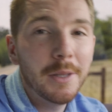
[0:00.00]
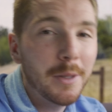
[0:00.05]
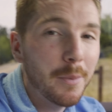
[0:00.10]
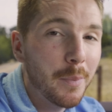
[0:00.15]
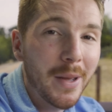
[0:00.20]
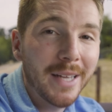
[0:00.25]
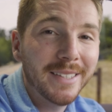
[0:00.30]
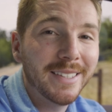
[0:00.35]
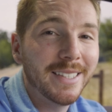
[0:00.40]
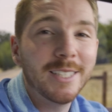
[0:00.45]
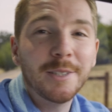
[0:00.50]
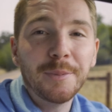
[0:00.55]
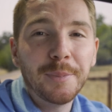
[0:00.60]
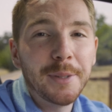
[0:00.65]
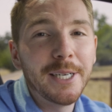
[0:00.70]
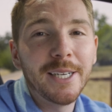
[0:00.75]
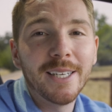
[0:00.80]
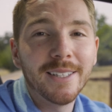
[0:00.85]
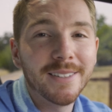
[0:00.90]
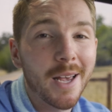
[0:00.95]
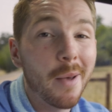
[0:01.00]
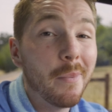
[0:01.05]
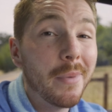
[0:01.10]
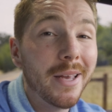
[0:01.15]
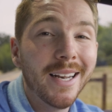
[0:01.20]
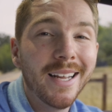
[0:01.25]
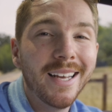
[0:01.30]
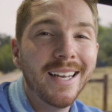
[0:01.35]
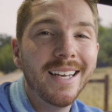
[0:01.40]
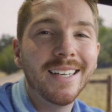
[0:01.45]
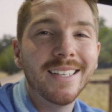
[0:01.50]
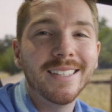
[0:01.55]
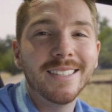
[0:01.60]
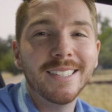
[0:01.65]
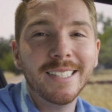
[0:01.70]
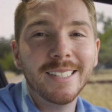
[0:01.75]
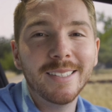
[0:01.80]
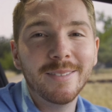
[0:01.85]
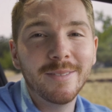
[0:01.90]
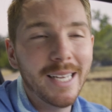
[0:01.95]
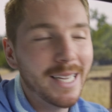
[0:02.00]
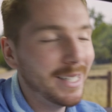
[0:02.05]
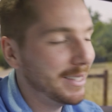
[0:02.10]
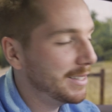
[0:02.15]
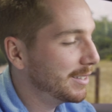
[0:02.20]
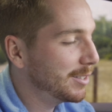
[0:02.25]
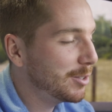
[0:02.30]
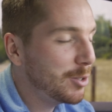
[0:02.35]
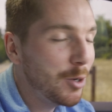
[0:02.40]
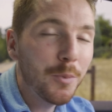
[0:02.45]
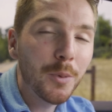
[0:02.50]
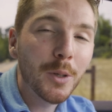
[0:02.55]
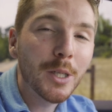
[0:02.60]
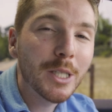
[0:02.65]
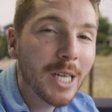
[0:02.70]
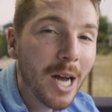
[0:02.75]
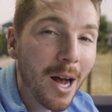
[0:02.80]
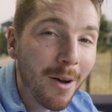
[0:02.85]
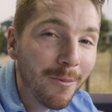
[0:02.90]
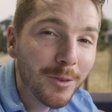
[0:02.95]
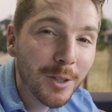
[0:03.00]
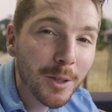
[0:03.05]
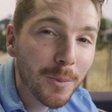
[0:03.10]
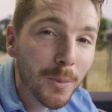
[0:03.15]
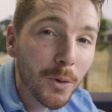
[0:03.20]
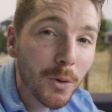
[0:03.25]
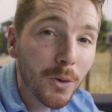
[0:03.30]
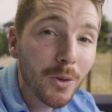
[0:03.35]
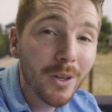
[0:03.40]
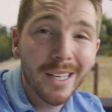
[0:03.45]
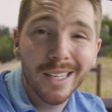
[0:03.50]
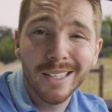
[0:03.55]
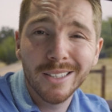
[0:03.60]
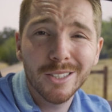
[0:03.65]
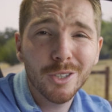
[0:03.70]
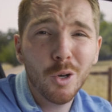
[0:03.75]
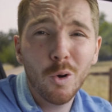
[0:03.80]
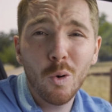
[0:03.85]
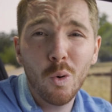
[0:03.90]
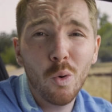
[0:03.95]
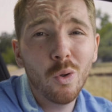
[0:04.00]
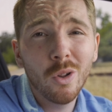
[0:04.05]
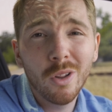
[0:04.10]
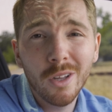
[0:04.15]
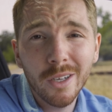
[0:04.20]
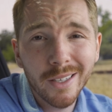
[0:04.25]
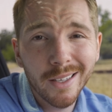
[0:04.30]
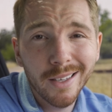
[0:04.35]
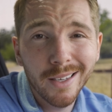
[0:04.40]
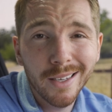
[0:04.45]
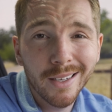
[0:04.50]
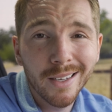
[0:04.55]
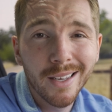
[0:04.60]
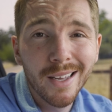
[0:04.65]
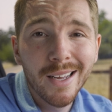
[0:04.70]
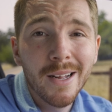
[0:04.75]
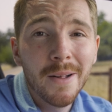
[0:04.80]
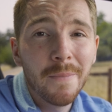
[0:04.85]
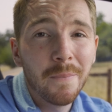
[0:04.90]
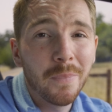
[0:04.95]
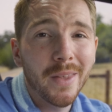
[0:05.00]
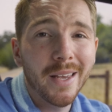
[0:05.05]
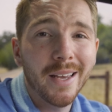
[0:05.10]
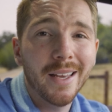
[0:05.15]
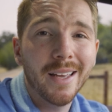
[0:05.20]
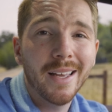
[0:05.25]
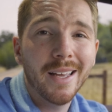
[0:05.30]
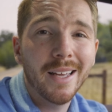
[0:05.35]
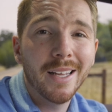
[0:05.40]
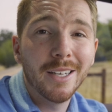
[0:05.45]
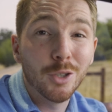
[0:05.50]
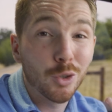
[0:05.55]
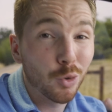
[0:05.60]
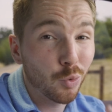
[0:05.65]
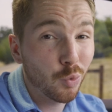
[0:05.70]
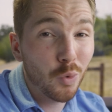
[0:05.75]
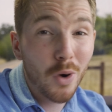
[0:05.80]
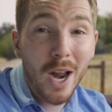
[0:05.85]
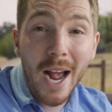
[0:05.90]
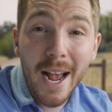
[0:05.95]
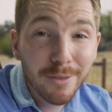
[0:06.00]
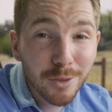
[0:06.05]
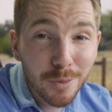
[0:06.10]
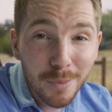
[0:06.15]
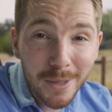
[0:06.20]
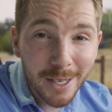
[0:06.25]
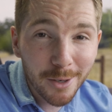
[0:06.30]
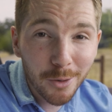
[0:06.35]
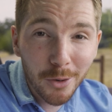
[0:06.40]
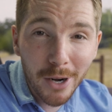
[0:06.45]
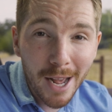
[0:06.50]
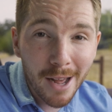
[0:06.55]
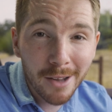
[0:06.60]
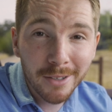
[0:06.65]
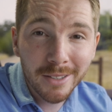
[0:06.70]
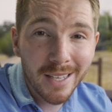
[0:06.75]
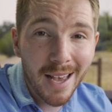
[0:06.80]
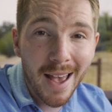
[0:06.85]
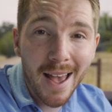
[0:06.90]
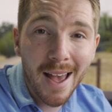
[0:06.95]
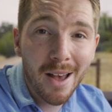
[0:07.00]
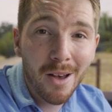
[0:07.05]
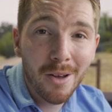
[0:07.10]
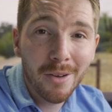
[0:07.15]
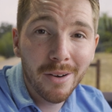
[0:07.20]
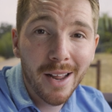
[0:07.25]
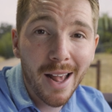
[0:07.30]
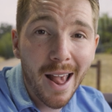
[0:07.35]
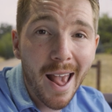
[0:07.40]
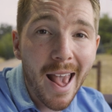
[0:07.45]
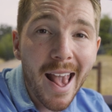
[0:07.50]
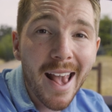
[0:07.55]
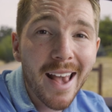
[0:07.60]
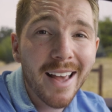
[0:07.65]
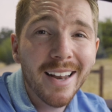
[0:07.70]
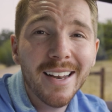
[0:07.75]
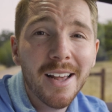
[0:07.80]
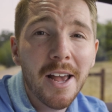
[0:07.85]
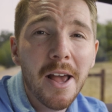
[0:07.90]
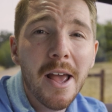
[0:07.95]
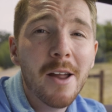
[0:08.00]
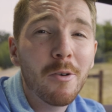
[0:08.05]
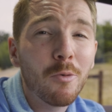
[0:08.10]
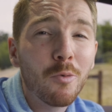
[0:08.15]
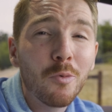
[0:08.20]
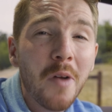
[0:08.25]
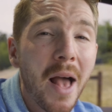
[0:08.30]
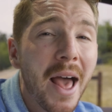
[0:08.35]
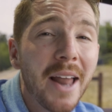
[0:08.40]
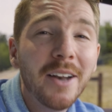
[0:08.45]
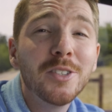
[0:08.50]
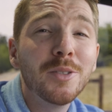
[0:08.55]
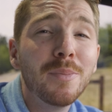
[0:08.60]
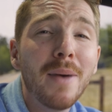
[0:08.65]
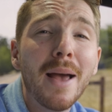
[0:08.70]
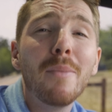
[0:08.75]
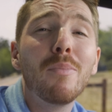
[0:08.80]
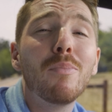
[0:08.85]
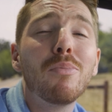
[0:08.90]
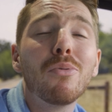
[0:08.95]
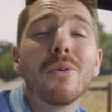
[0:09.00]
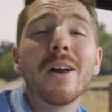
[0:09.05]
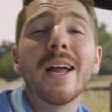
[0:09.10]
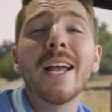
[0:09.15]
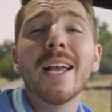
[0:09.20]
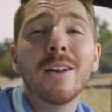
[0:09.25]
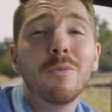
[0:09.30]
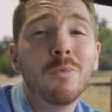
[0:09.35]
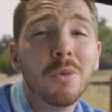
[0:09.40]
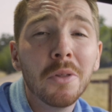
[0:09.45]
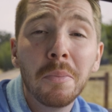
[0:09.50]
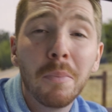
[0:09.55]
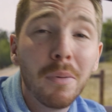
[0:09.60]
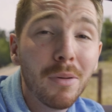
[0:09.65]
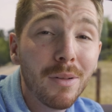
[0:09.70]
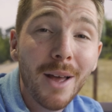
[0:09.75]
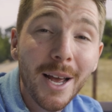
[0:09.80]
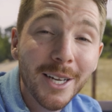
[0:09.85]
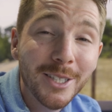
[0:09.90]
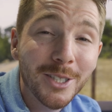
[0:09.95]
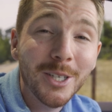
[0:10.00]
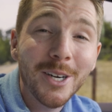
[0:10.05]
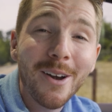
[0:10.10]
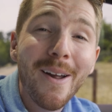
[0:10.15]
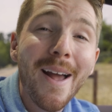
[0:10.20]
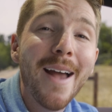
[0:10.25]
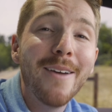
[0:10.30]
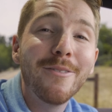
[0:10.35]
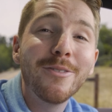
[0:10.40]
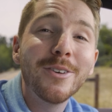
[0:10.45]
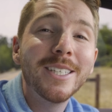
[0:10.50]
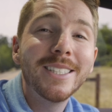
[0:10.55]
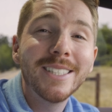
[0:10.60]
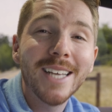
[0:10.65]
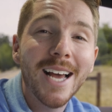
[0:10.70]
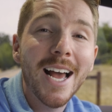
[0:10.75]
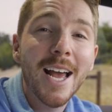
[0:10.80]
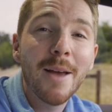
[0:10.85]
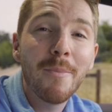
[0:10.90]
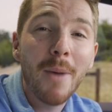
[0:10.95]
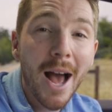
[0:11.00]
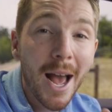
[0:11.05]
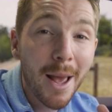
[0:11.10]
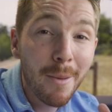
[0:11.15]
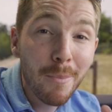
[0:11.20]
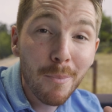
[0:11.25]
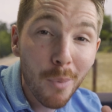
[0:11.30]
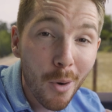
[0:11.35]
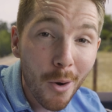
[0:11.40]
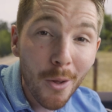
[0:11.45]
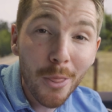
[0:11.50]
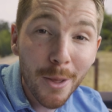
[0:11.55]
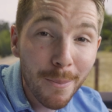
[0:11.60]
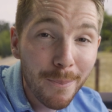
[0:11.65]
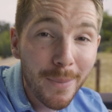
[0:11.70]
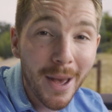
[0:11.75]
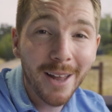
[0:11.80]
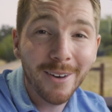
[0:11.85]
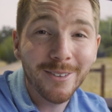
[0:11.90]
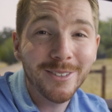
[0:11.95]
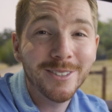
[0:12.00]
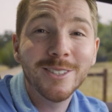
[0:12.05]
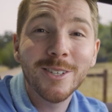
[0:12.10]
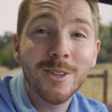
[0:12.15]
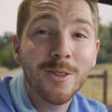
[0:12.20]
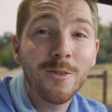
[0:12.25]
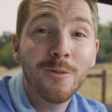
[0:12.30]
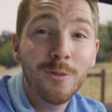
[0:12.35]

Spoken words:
the best experience. I mean, it's super comfortable, it's cool looking, it drives me around town, and it rattles my brain with pleasure every time I put the pedal to the